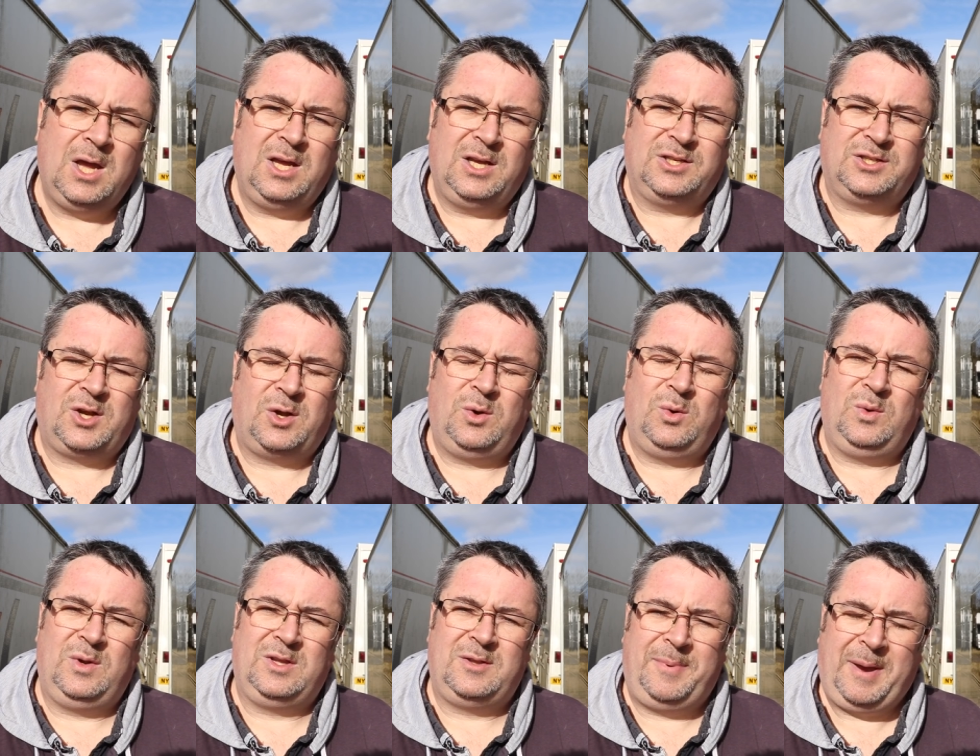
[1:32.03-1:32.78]

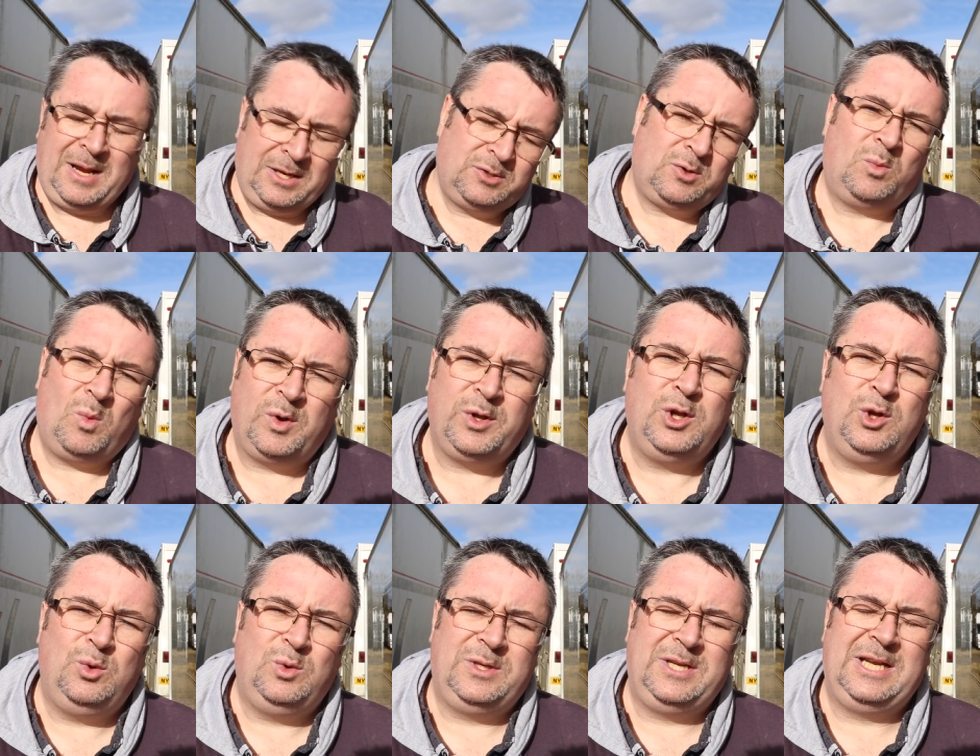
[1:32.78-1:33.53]
So it depends on what
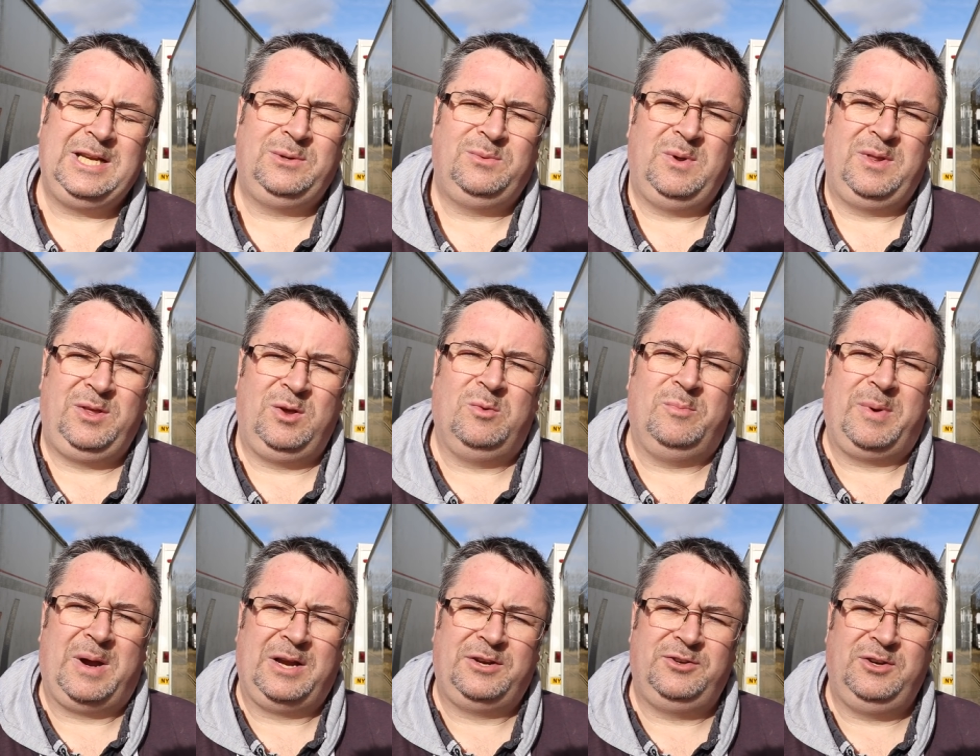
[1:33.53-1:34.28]
you did with your
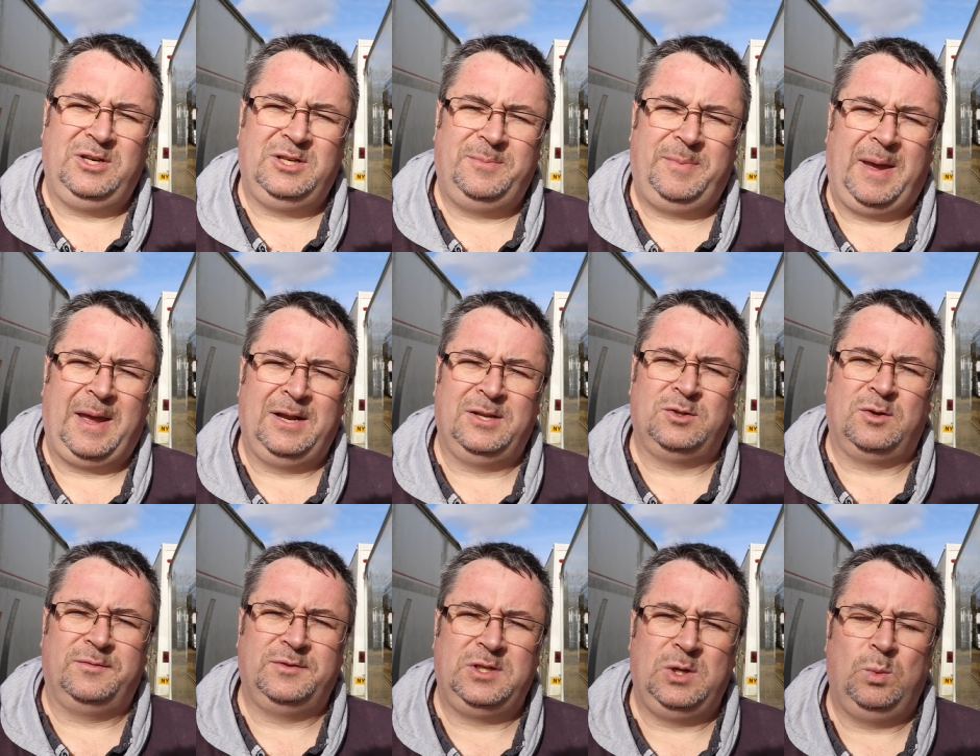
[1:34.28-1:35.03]
battery, depends
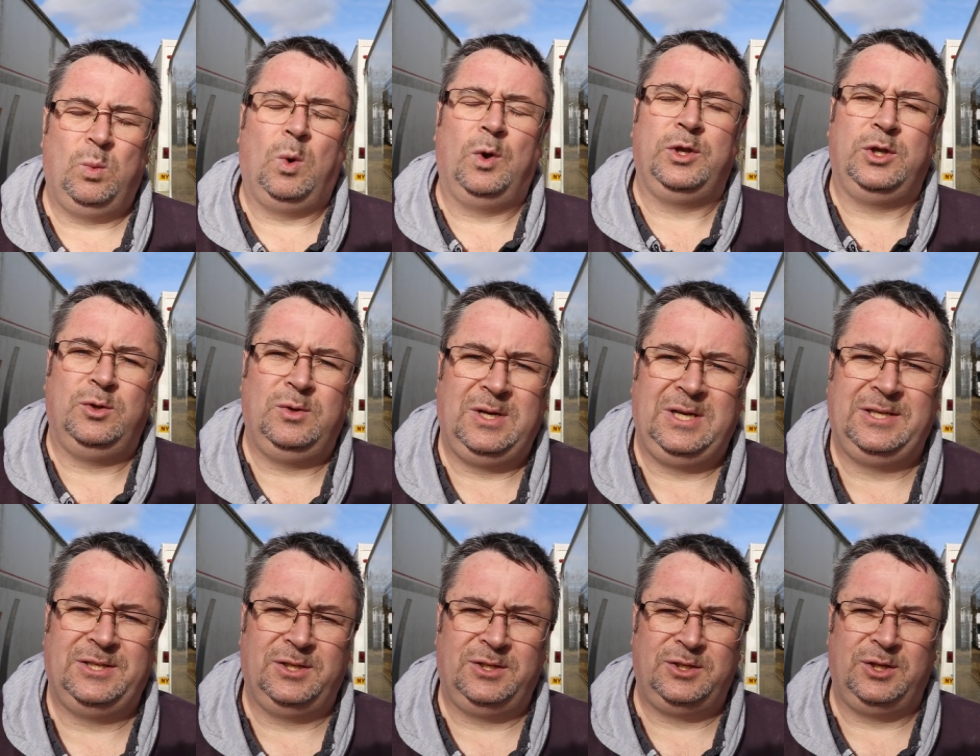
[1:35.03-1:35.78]
obviously what you
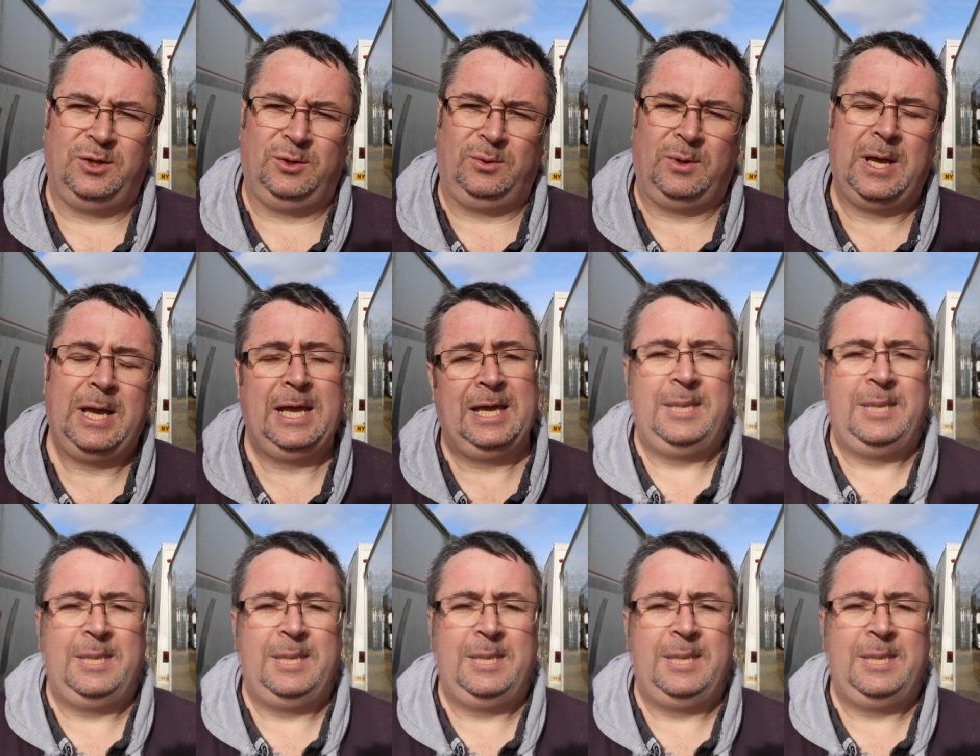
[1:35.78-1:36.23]
need to do.